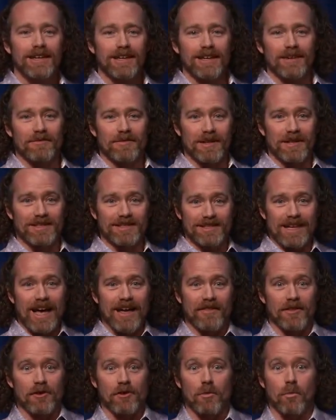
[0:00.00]
if they
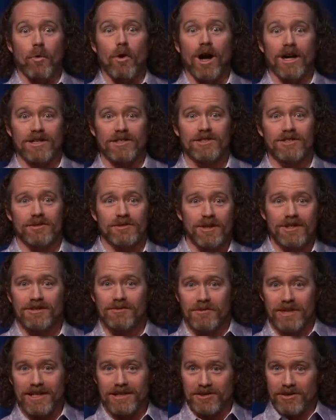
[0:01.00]
sat there and watched you as
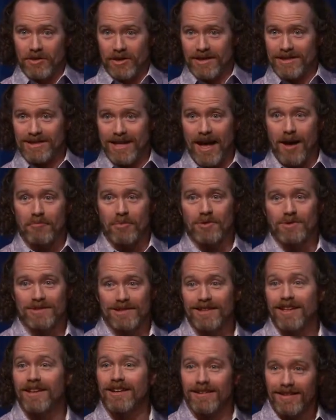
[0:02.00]
we took samples.
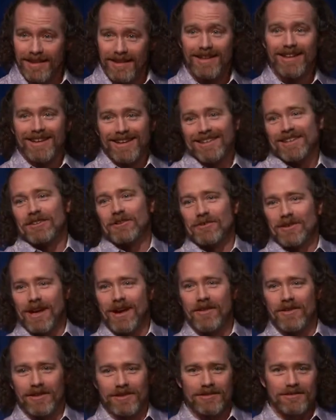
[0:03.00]
And then,
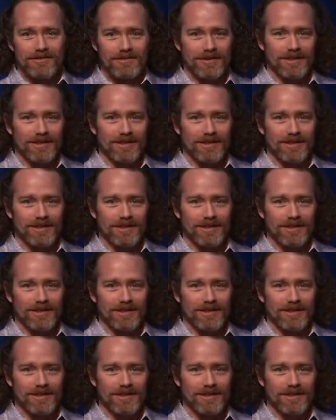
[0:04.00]
now